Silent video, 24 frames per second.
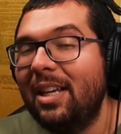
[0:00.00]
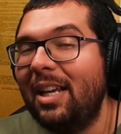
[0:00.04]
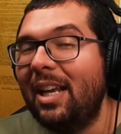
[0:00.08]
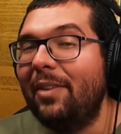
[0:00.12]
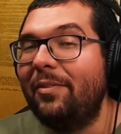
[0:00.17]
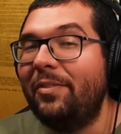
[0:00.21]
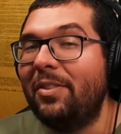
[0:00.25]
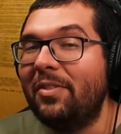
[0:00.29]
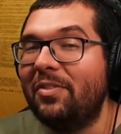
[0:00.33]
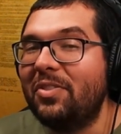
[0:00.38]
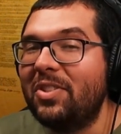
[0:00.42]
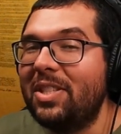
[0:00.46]

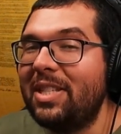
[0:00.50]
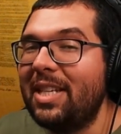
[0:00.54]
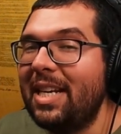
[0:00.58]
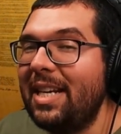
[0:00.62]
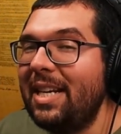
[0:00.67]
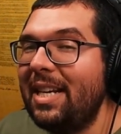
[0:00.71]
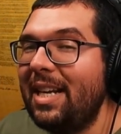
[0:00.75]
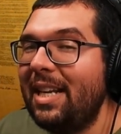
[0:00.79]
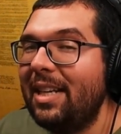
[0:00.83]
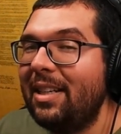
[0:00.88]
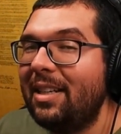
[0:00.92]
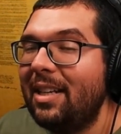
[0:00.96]
if you've
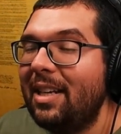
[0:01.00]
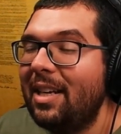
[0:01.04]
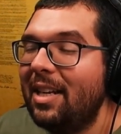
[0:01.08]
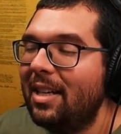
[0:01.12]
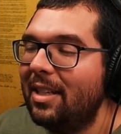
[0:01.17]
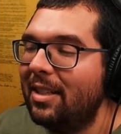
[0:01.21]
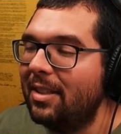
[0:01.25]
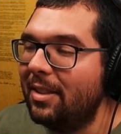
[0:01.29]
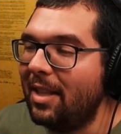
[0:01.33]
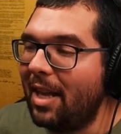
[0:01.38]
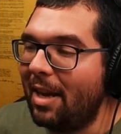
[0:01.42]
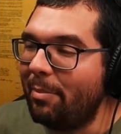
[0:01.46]
seen it,
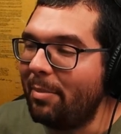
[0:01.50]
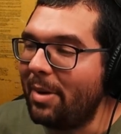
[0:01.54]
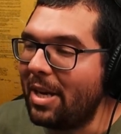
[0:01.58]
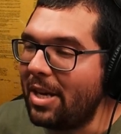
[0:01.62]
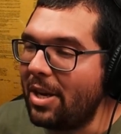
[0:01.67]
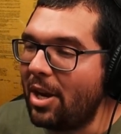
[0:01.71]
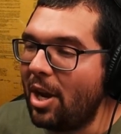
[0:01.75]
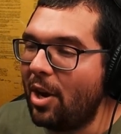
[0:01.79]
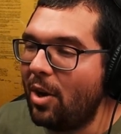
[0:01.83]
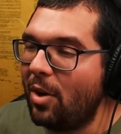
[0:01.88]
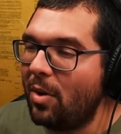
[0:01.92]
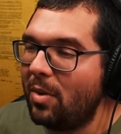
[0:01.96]
let me
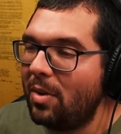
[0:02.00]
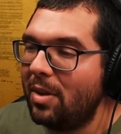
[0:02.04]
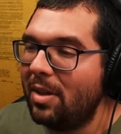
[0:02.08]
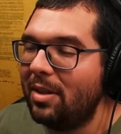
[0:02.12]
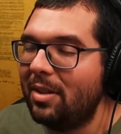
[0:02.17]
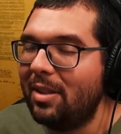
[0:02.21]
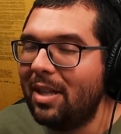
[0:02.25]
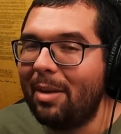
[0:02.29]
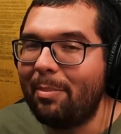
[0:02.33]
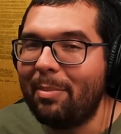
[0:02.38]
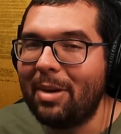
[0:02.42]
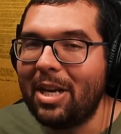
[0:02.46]
know.
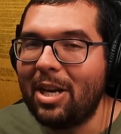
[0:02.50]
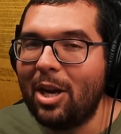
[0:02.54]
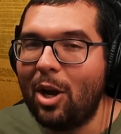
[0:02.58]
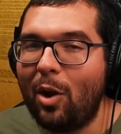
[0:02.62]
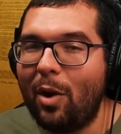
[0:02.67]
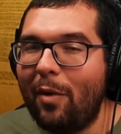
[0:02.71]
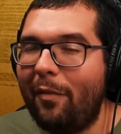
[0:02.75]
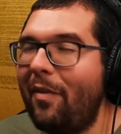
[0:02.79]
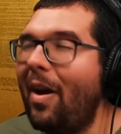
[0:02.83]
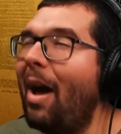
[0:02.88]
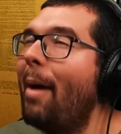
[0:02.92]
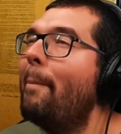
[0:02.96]
Let me
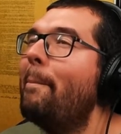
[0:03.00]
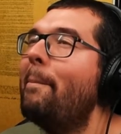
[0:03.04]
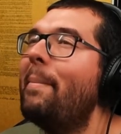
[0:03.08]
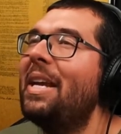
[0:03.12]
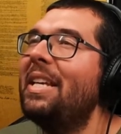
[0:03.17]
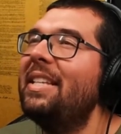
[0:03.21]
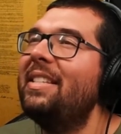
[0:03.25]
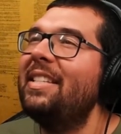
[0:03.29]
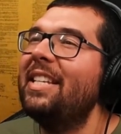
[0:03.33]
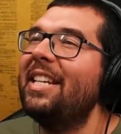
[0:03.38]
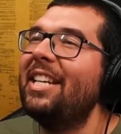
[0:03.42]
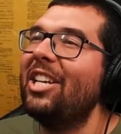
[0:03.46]
know if I'm
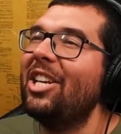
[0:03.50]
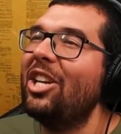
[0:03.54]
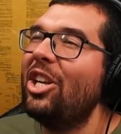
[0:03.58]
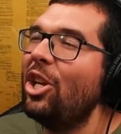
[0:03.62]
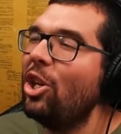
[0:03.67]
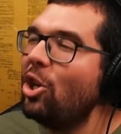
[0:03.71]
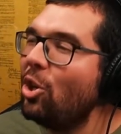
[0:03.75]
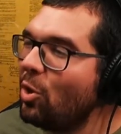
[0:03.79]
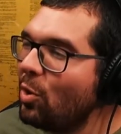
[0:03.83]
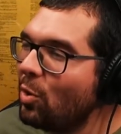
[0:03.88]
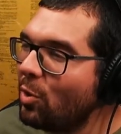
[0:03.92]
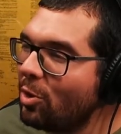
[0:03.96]
missing
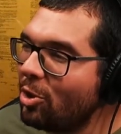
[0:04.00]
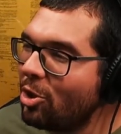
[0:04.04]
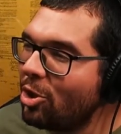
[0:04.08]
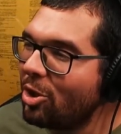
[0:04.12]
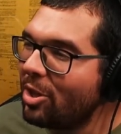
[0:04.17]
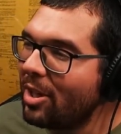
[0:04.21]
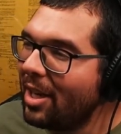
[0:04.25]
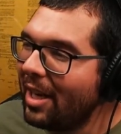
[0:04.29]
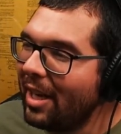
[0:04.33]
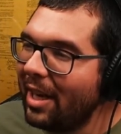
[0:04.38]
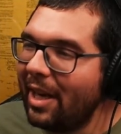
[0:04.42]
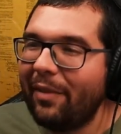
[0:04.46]

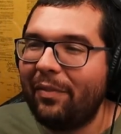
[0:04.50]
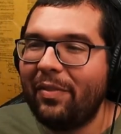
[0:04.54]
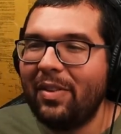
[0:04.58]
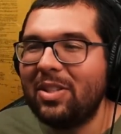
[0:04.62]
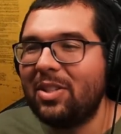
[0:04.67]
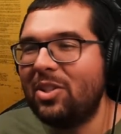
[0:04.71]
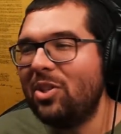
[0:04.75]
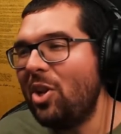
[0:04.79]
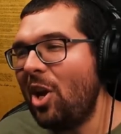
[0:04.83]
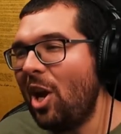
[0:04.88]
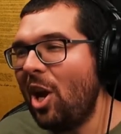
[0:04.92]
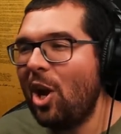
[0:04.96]
huge. If
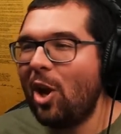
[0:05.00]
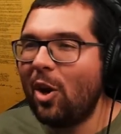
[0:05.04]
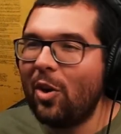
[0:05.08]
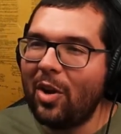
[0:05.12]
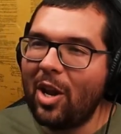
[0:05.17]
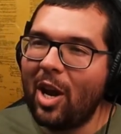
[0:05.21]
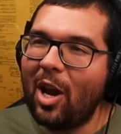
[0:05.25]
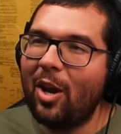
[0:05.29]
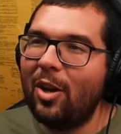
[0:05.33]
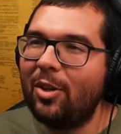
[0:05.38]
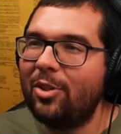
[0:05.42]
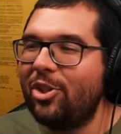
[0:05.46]
it's no,
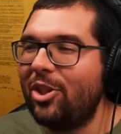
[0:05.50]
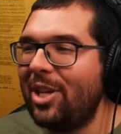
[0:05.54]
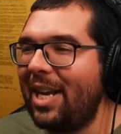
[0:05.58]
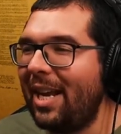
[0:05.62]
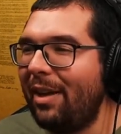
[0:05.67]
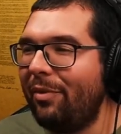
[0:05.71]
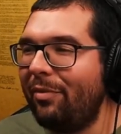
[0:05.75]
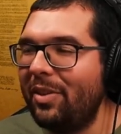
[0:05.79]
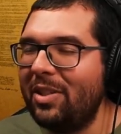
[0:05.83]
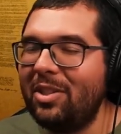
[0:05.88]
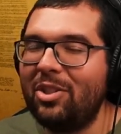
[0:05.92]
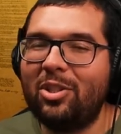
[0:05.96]
no,
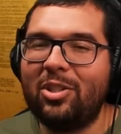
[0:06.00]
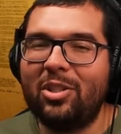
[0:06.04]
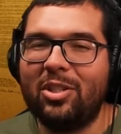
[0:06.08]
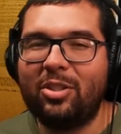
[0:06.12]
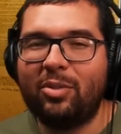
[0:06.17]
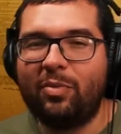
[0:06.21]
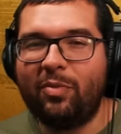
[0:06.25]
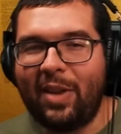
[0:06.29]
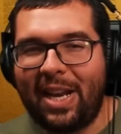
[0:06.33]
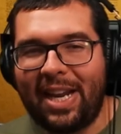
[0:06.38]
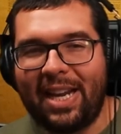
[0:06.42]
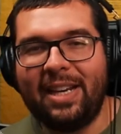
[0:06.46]
Jeff, it's
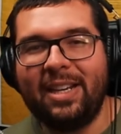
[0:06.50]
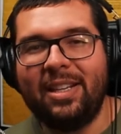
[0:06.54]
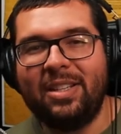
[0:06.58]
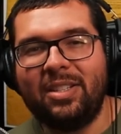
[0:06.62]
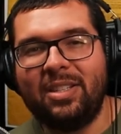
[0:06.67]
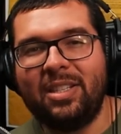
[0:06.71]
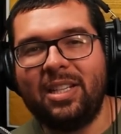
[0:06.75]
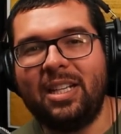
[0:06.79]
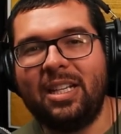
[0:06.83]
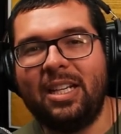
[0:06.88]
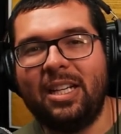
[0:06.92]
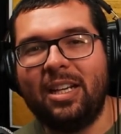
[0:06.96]
just
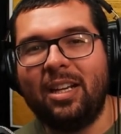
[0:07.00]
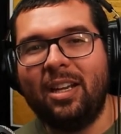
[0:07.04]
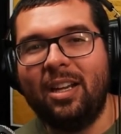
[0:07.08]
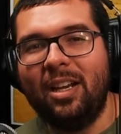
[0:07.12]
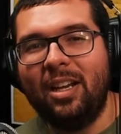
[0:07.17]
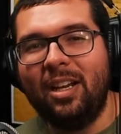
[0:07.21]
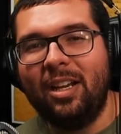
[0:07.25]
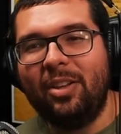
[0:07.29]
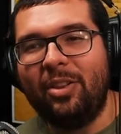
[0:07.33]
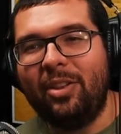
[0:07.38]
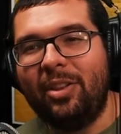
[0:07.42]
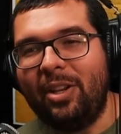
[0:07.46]
fantasy.
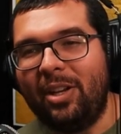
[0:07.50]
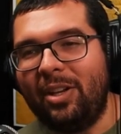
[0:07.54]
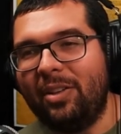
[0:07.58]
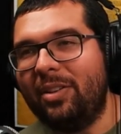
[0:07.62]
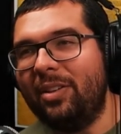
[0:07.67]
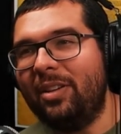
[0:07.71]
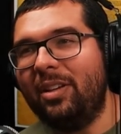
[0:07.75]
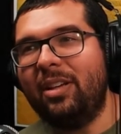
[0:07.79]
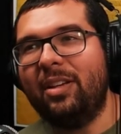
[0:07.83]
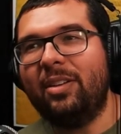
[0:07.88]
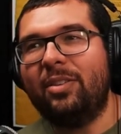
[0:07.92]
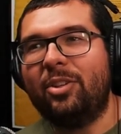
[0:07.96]
The
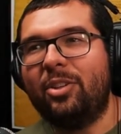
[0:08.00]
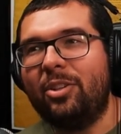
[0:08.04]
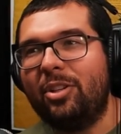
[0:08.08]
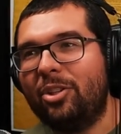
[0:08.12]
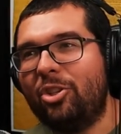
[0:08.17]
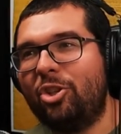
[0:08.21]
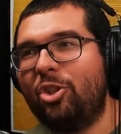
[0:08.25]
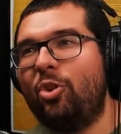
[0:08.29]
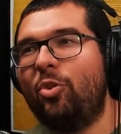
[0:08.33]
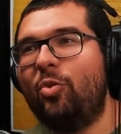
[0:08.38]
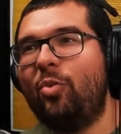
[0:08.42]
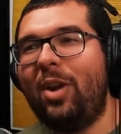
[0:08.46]
the the
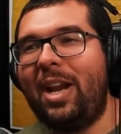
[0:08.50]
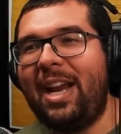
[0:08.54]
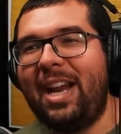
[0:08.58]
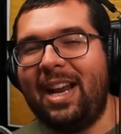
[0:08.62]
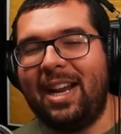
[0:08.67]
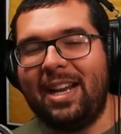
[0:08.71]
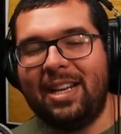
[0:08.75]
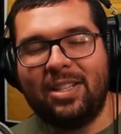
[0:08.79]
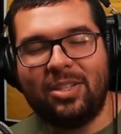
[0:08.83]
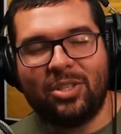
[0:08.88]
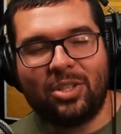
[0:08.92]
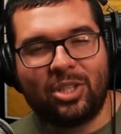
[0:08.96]

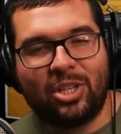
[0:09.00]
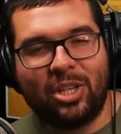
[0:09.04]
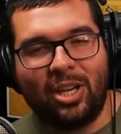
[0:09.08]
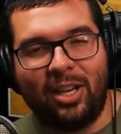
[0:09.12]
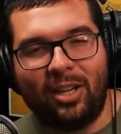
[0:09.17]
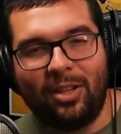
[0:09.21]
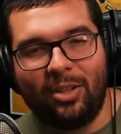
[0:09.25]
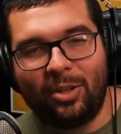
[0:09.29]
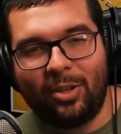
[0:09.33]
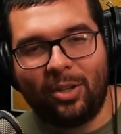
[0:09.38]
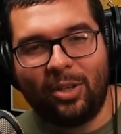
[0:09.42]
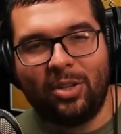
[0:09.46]
trans
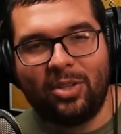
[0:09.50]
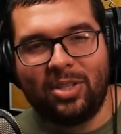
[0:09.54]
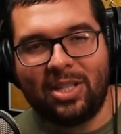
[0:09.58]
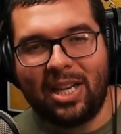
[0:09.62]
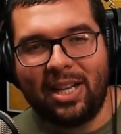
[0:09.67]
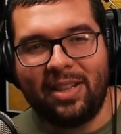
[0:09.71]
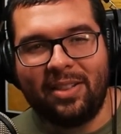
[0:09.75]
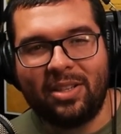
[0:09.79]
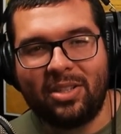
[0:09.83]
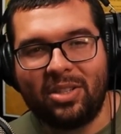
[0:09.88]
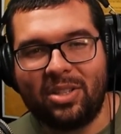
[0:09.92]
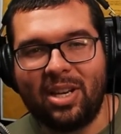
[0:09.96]
colors
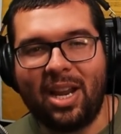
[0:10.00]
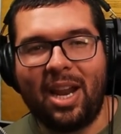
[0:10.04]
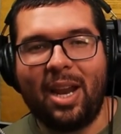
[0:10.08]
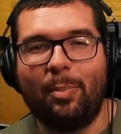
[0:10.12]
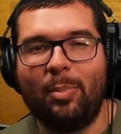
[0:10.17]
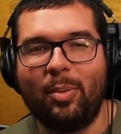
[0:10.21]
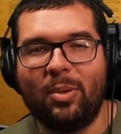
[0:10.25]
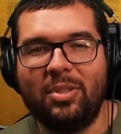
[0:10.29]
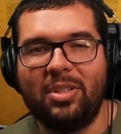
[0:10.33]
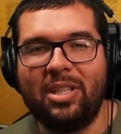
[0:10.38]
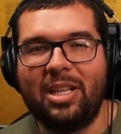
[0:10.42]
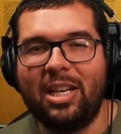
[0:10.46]
on the
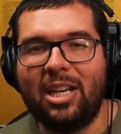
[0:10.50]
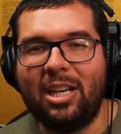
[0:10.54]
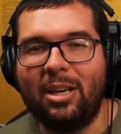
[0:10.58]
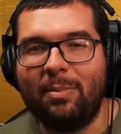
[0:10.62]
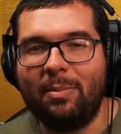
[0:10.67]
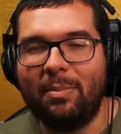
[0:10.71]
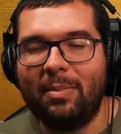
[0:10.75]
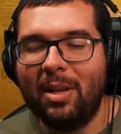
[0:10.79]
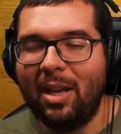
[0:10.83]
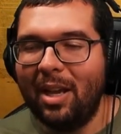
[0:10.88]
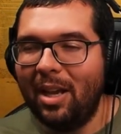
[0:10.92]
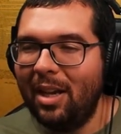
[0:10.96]
sniper
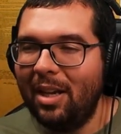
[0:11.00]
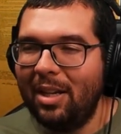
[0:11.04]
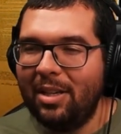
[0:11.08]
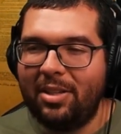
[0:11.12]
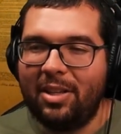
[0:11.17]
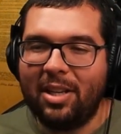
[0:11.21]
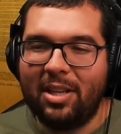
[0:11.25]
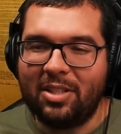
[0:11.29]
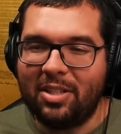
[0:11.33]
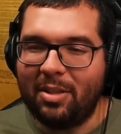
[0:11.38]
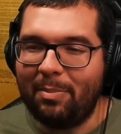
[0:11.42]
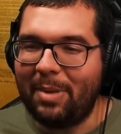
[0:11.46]
team
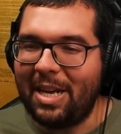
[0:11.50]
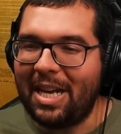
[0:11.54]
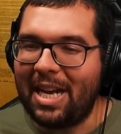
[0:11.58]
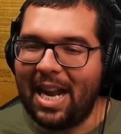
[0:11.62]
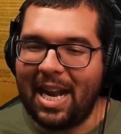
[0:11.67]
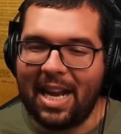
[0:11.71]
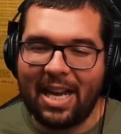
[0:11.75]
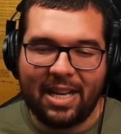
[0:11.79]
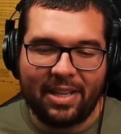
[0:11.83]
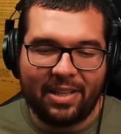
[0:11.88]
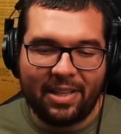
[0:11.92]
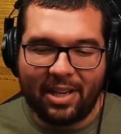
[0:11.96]
doesn't mean
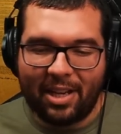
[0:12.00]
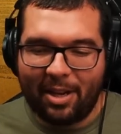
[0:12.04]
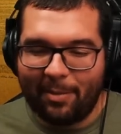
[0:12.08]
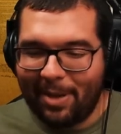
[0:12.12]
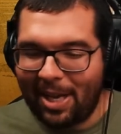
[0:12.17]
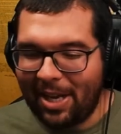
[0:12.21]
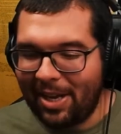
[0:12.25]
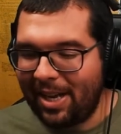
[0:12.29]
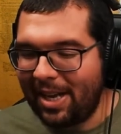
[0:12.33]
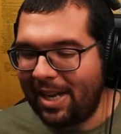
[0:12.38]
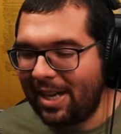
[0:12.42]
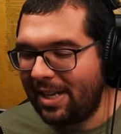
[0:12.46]
anything
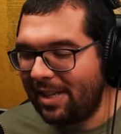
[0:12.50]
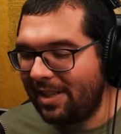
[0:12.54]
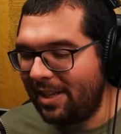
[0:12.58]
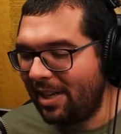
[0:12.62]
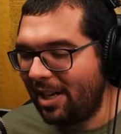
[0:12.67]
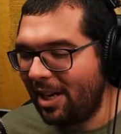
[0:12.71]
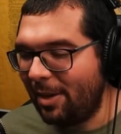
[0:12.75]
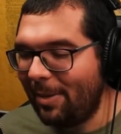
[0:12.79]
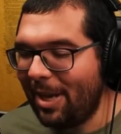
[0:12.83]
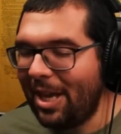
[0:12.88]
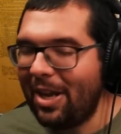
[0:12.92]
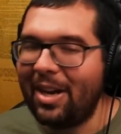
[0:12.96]
about
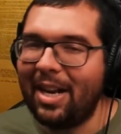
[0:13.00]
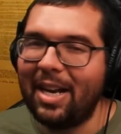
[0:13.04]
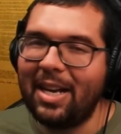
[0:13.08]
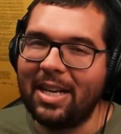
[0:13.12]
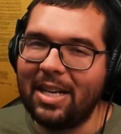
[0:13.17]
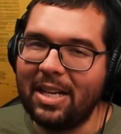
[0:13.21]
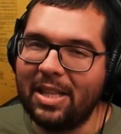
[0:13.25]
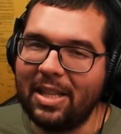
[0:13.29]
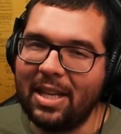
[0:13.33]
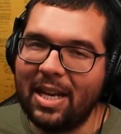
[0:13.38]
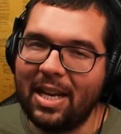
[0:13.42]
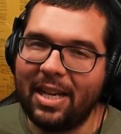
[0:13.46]
anything about
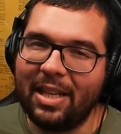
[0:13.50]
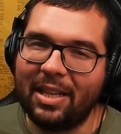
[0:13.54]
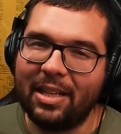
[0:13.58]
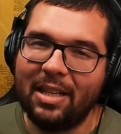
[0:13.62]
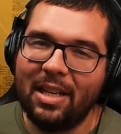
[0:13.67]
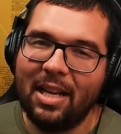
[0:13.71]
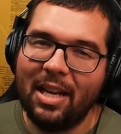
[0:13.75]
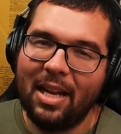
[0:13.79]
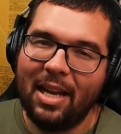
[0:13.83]
anything.